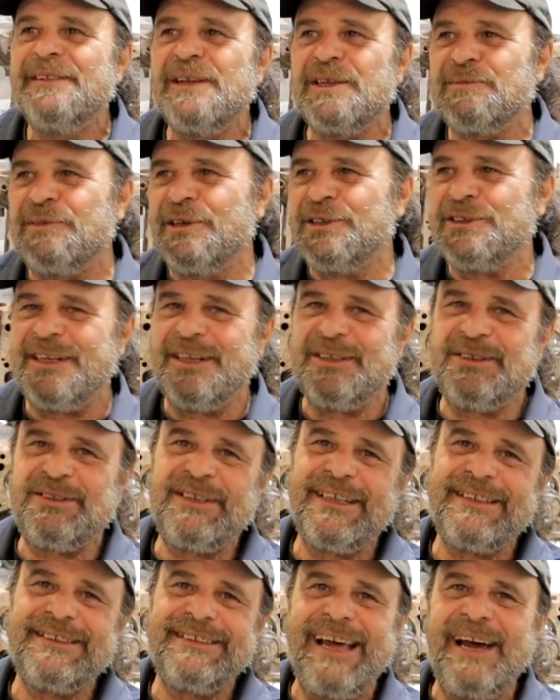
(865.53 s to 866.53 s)
It's pushing a
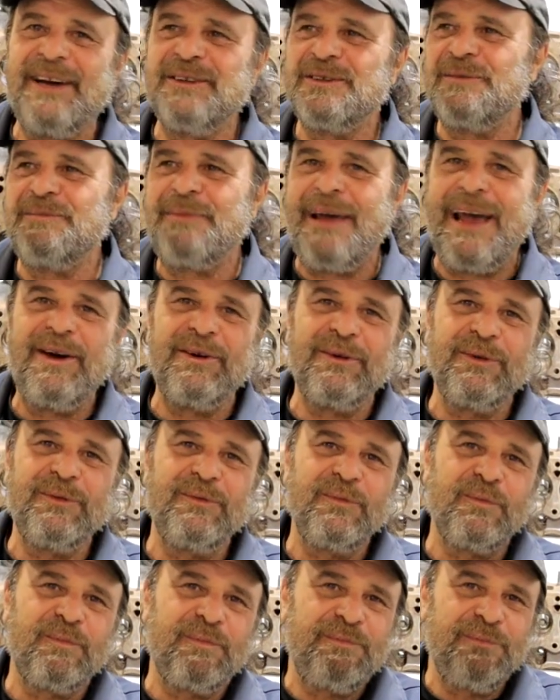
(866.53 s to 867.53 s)

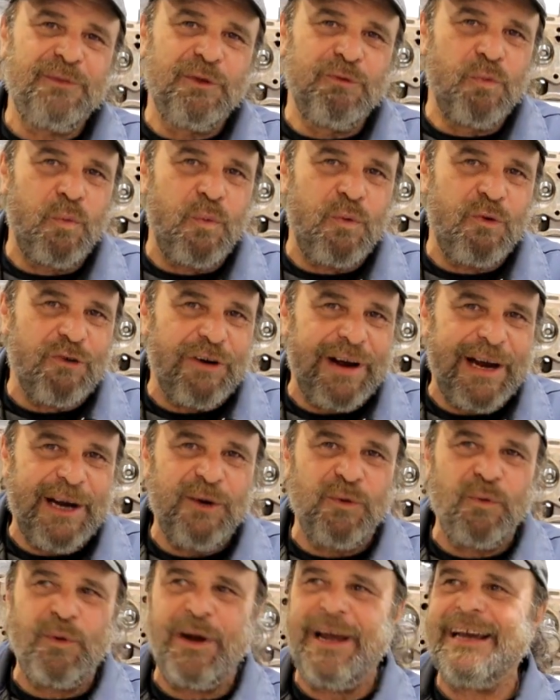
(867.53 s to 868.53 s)
6,000-pound
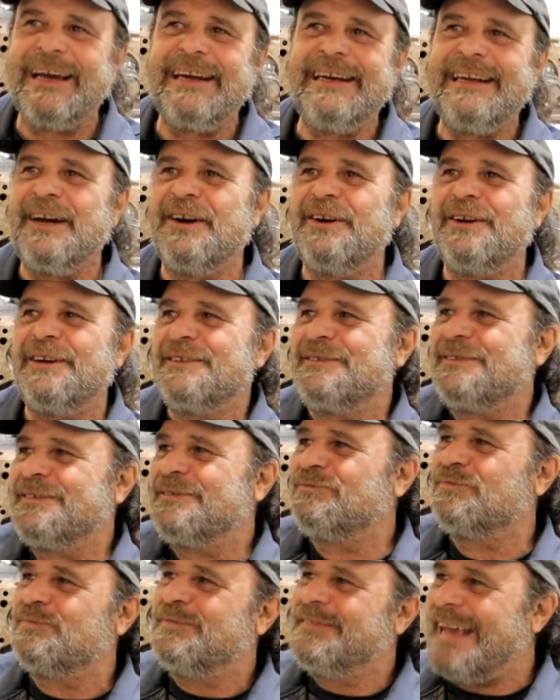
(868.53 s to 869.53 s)
Grand
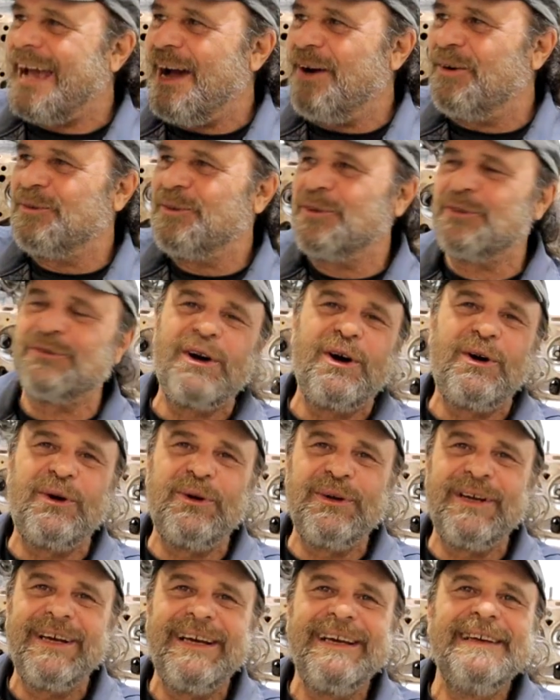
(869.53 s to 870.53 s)
Wagoneer down the
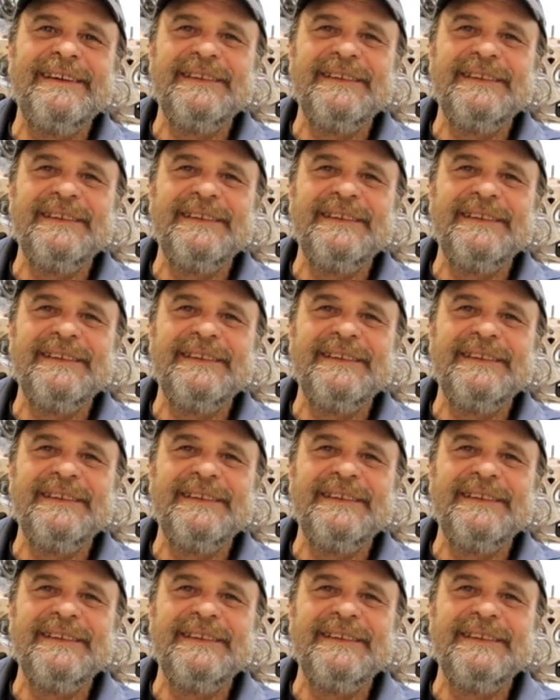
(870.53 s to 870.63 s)
road,